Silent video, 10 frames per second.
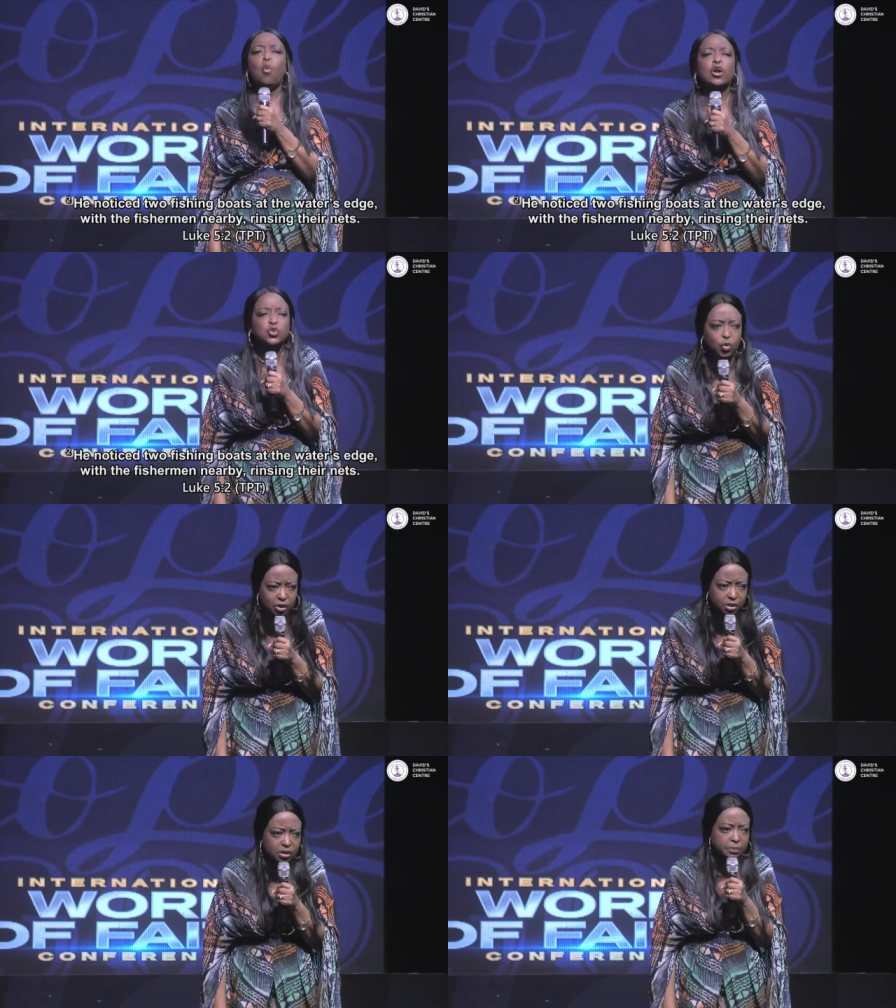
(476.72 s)
What
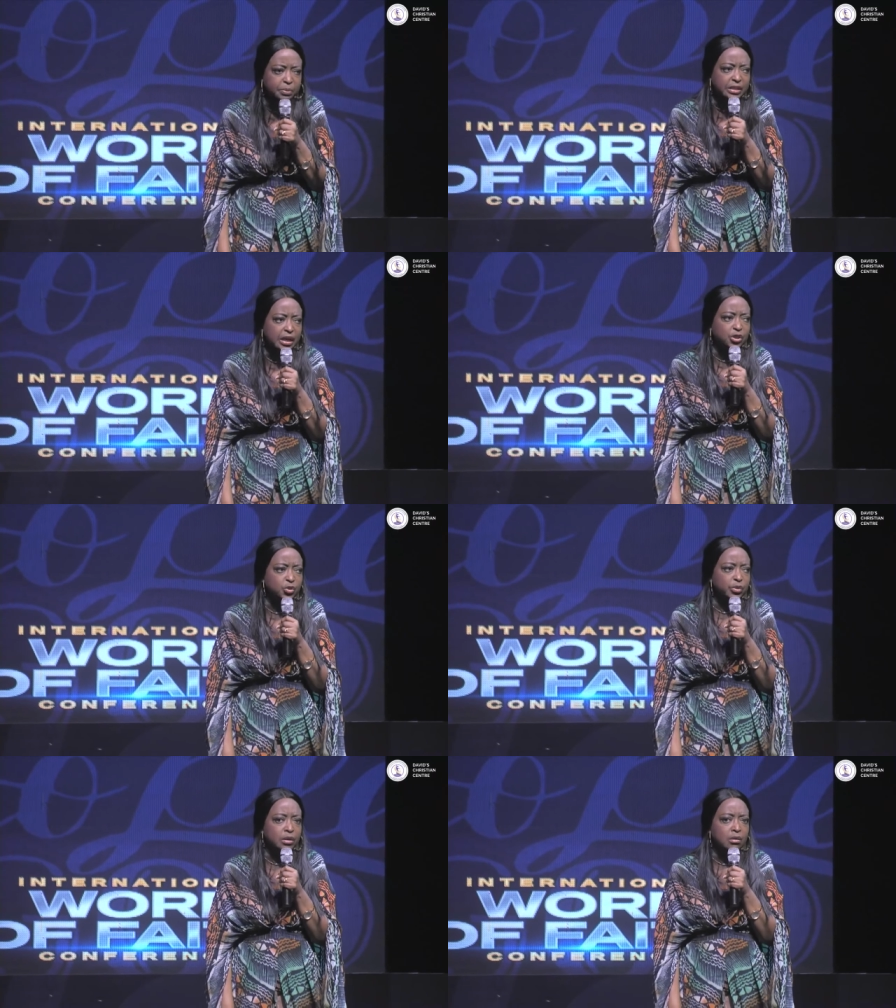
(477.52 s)
was Peter
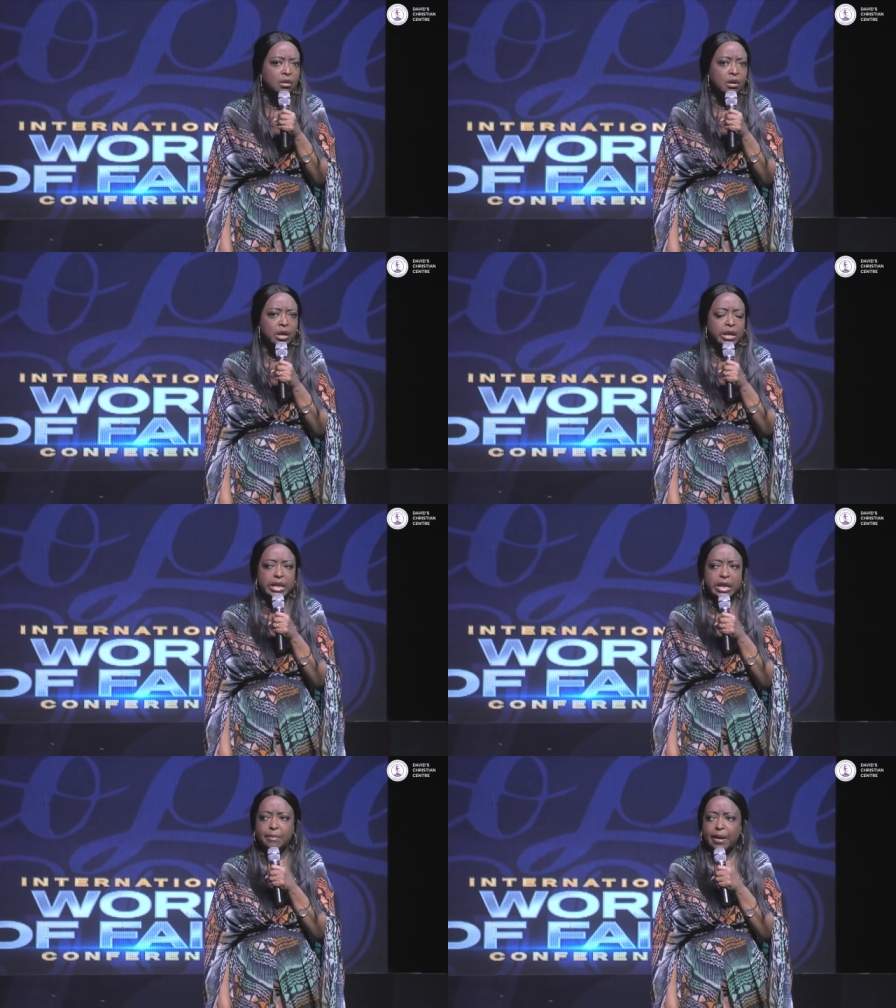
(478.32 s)
doing
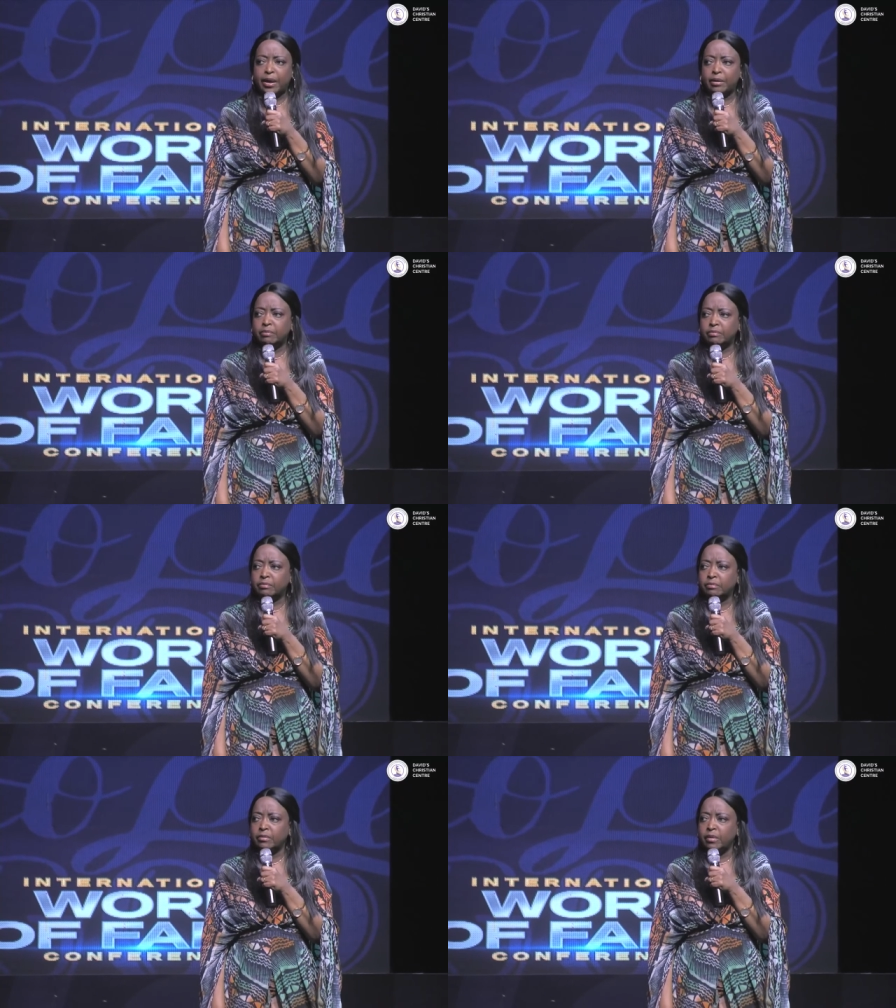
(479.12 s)
nearby?
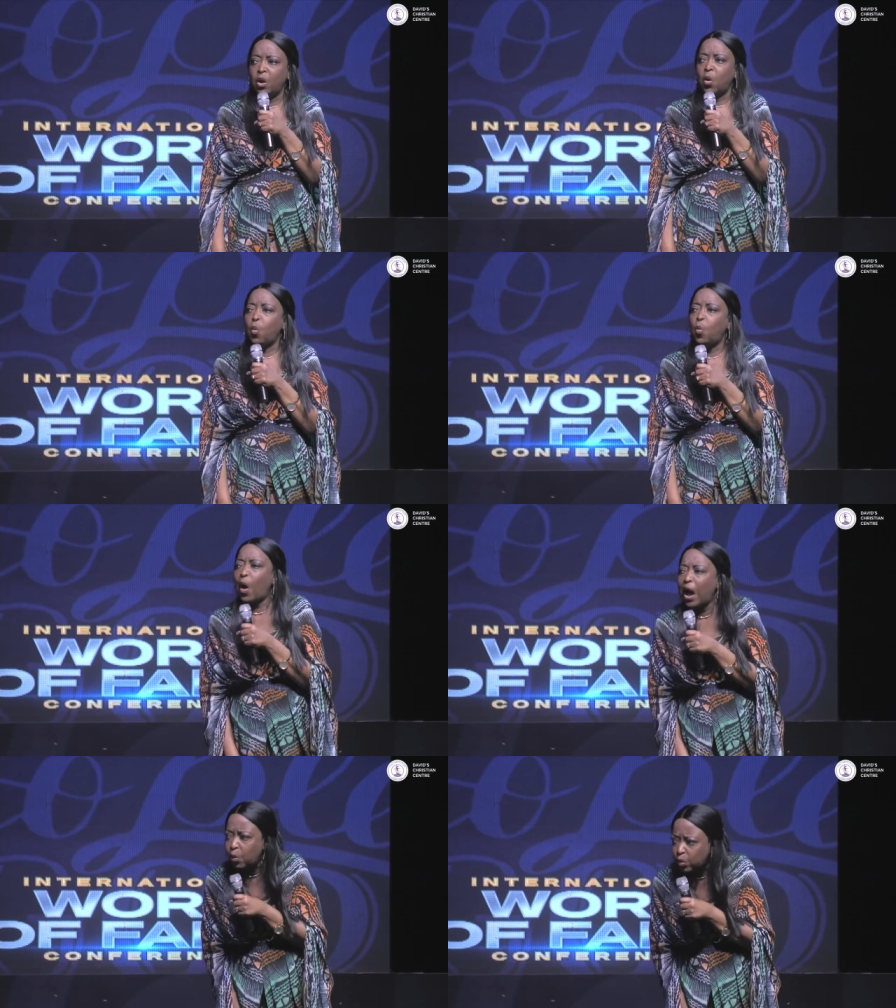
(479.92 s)

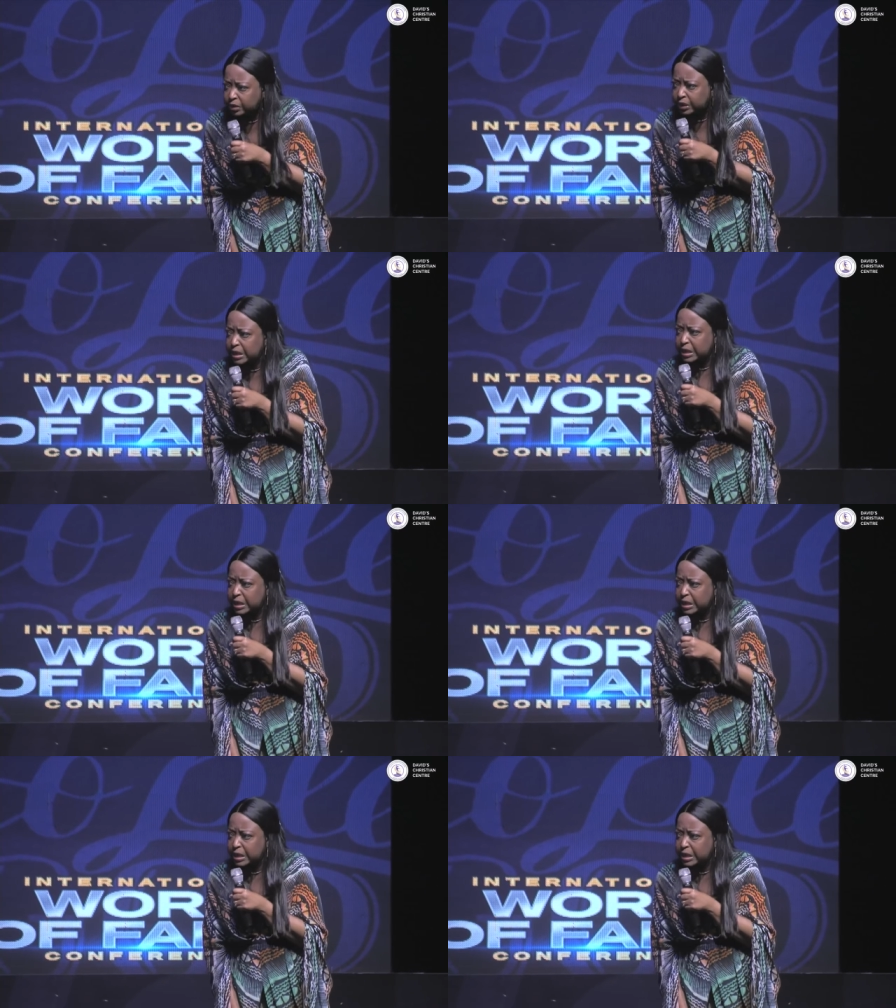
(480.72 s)
Why was